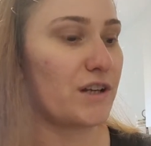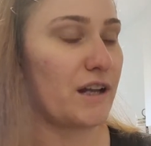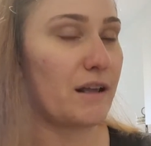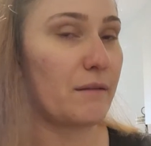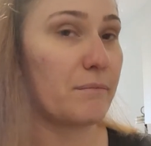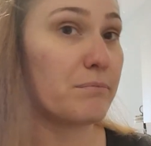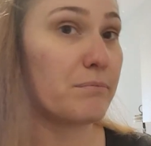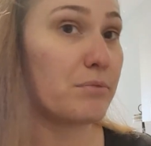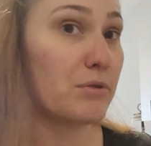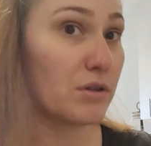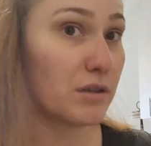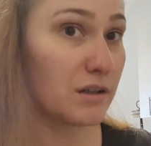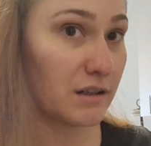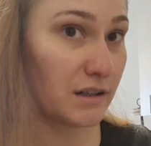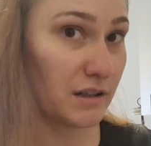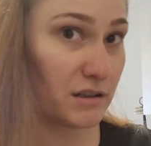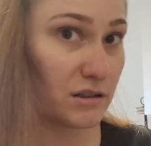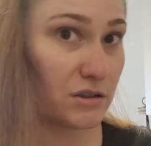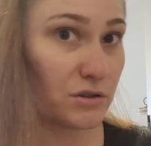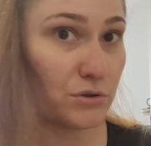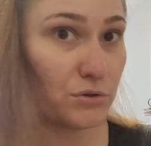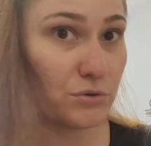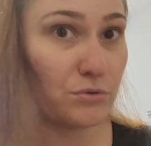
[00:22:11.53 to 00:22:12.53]
and put it
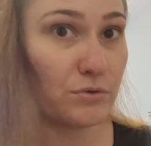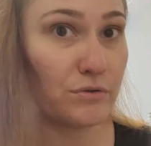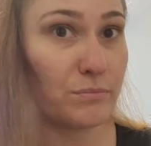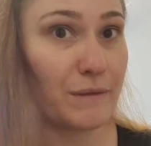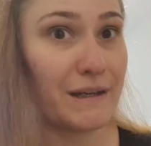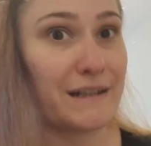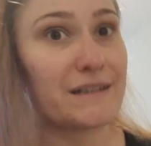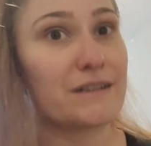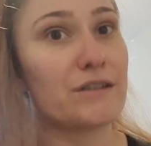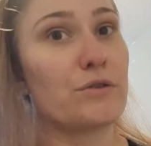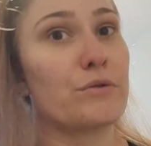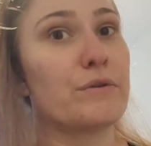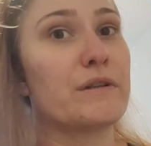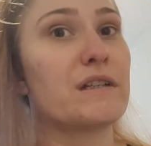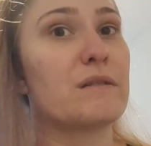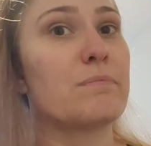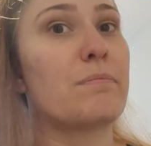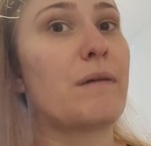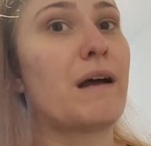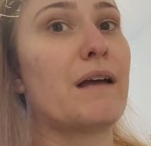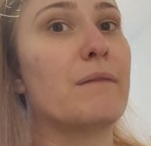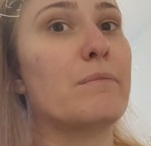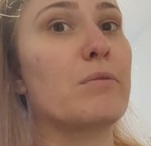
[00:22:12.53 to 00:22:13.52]
into my series
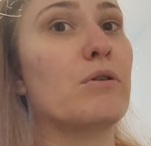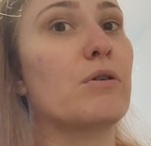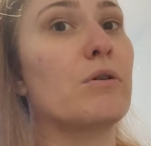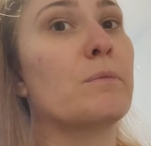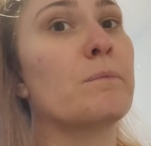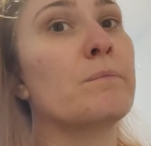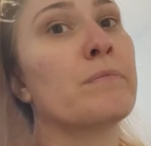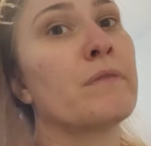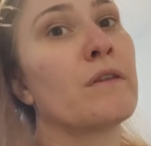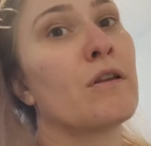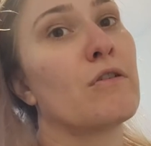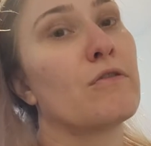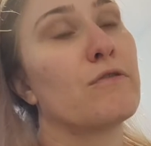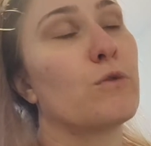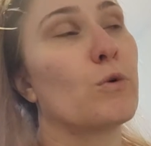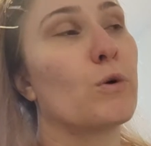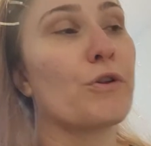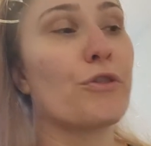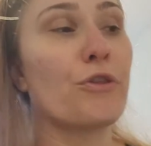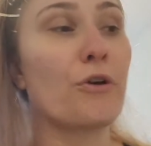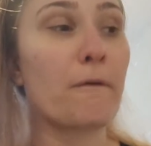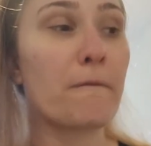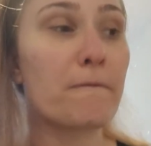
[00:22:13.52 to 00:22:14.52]
Bible
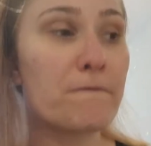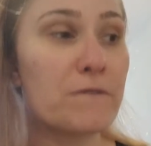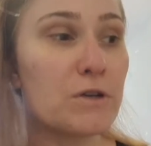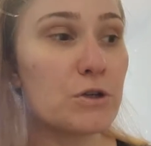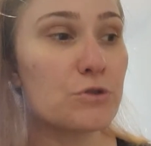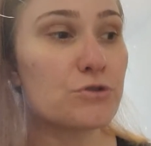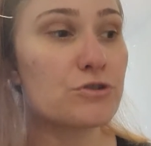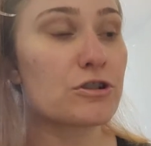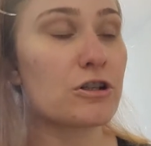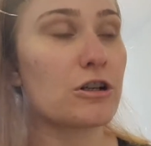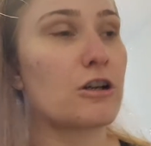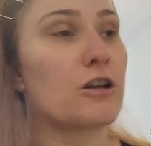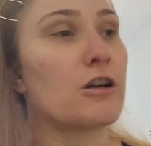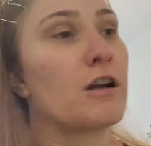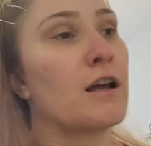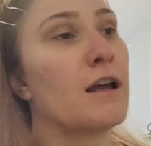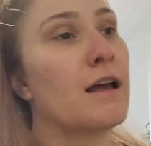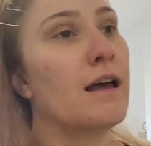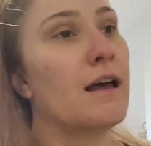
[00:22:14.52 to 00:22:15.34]
for the future.